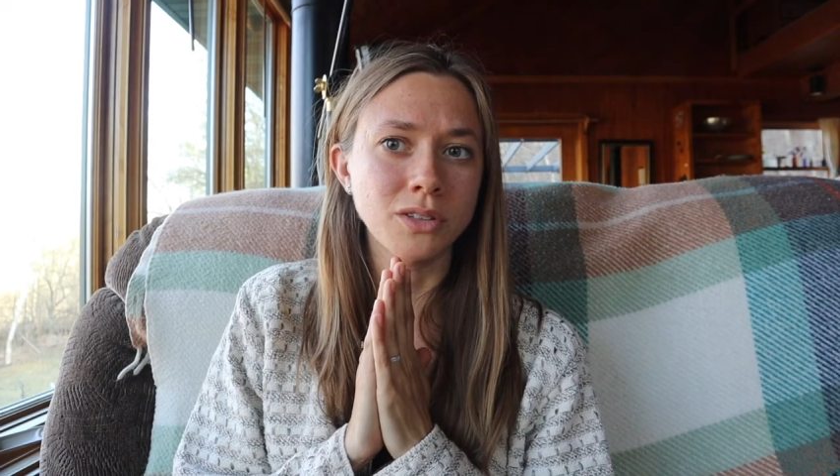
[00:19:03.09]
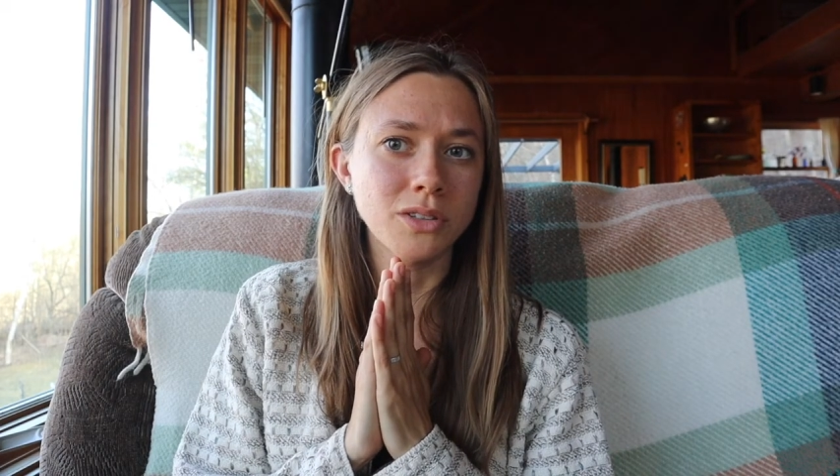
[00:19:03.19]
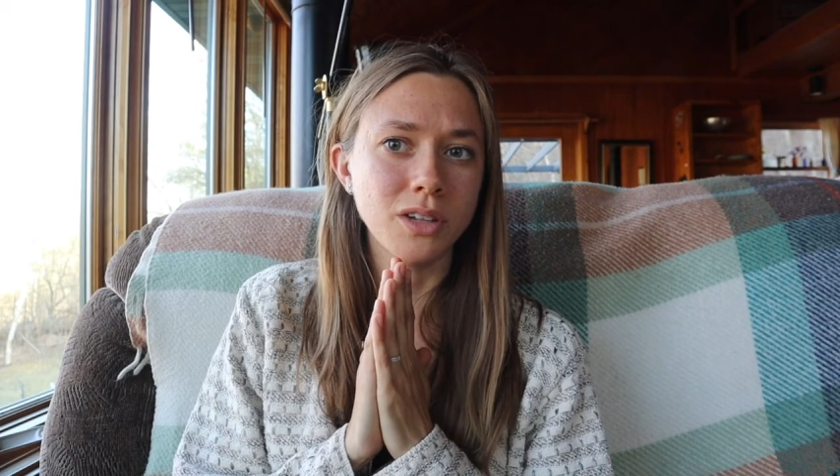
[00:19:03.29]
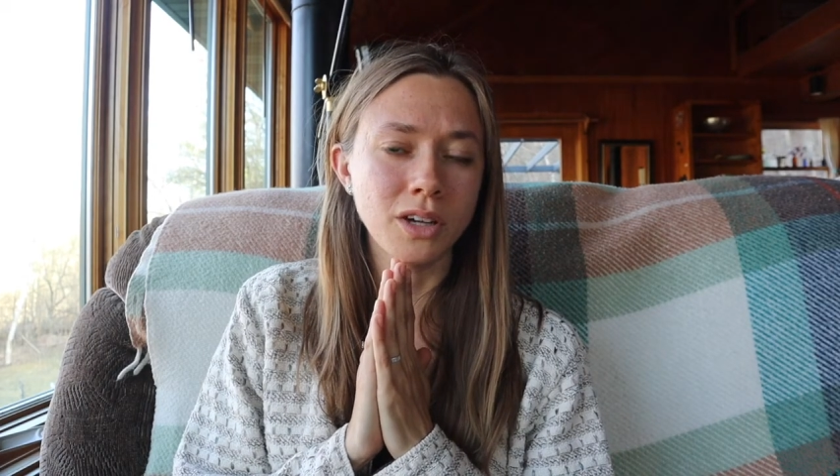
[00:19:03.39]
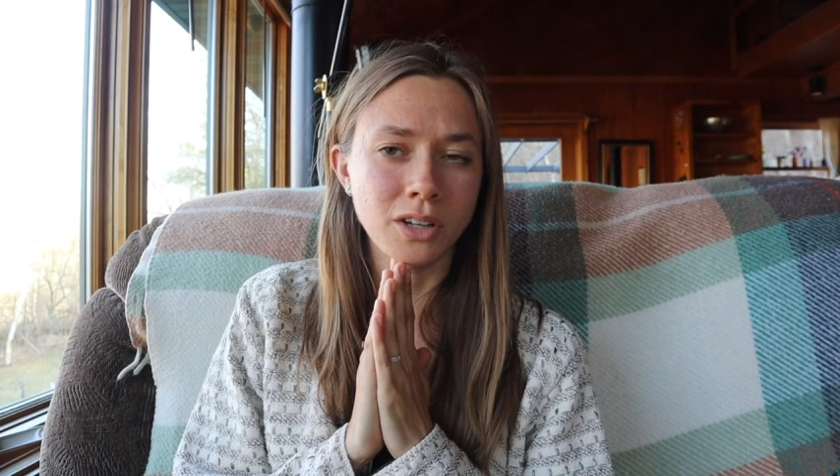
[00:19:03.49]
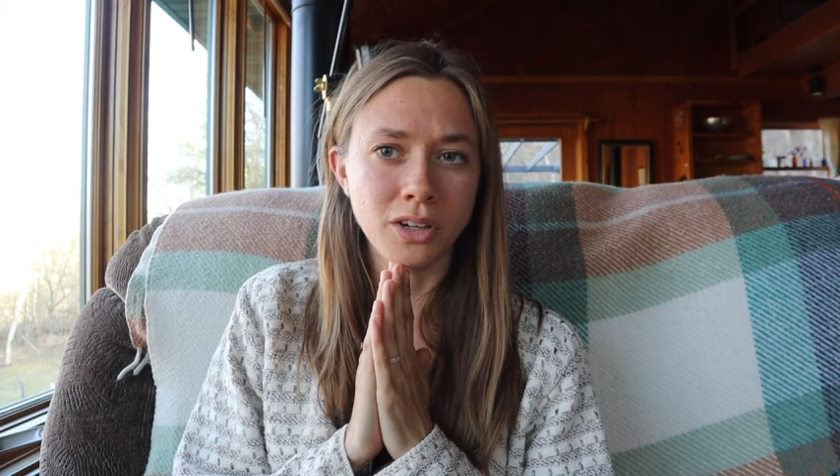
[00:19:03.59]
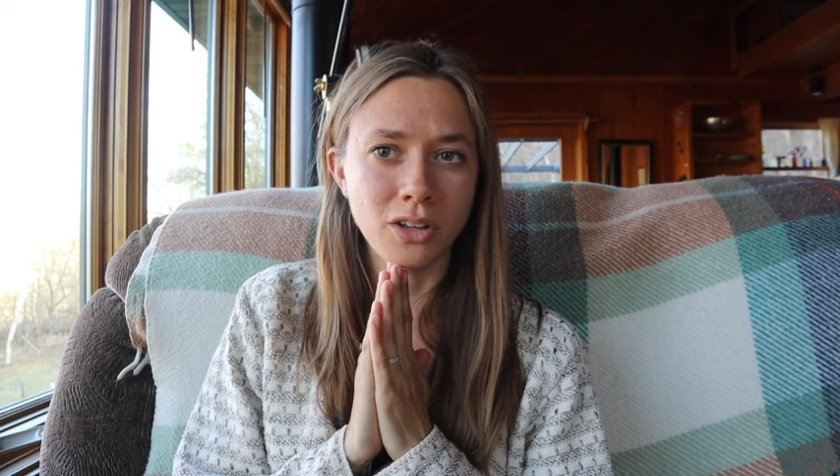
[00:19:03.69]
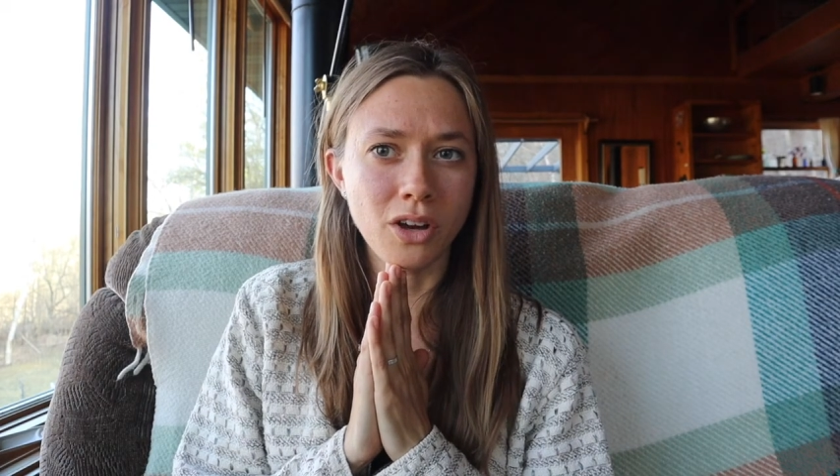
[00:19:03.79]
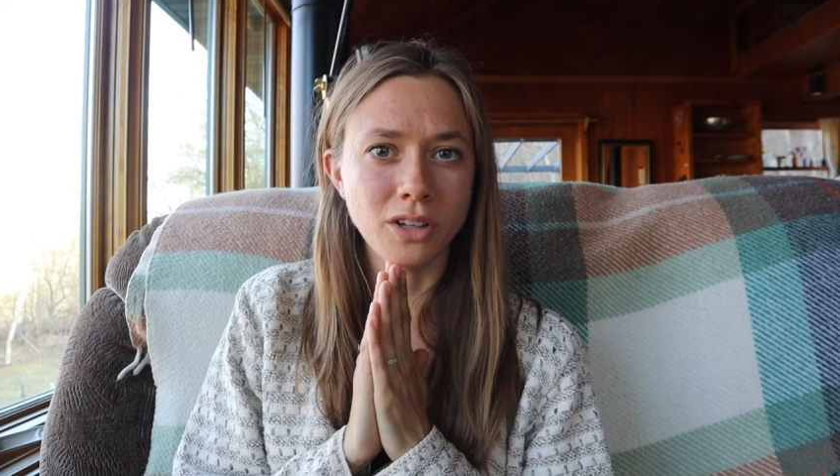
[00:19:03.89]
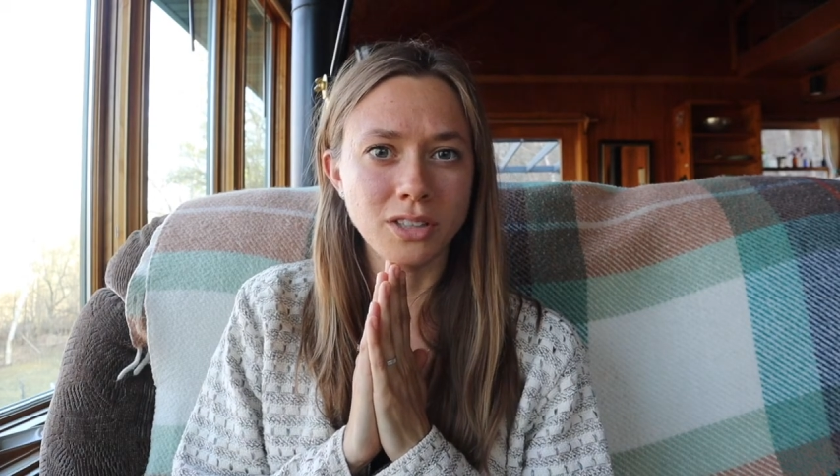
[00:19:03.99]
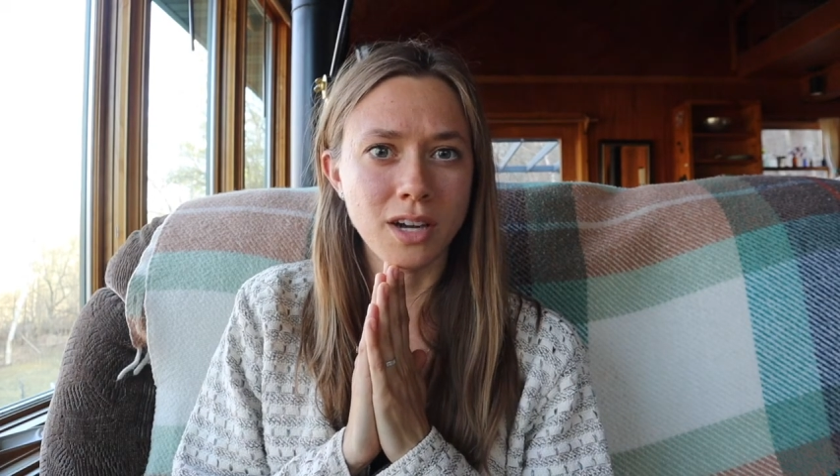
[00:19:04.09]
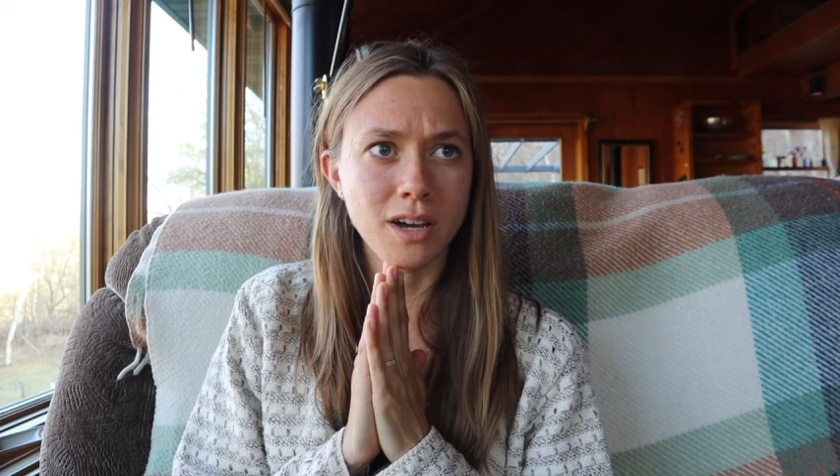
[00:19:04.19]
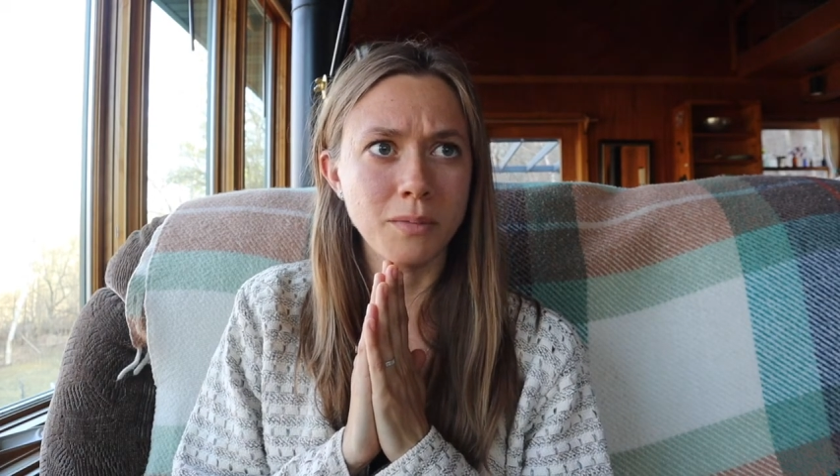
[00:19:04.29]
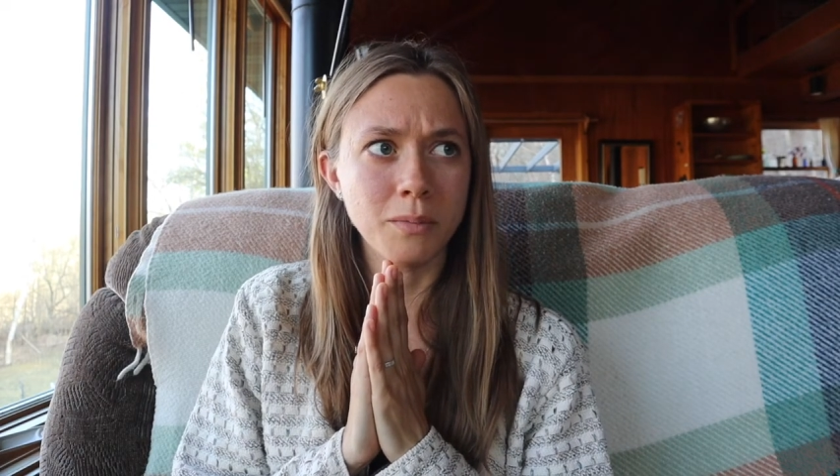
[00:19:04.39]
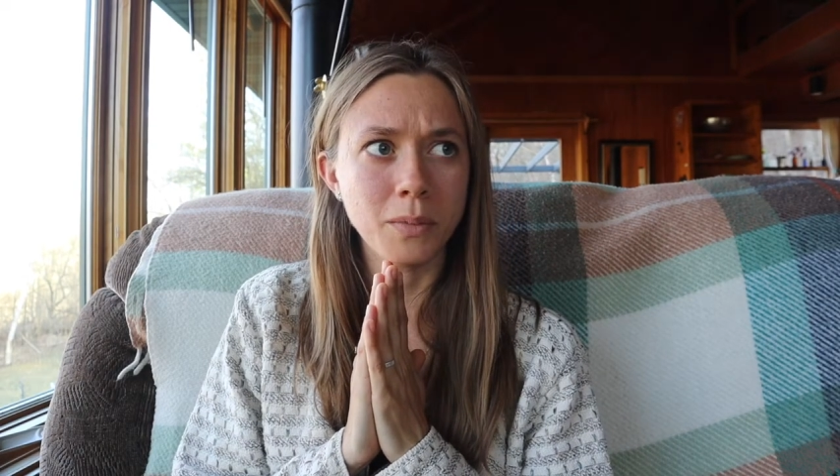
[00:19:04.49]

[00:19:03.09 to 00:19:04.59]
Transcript: a long time,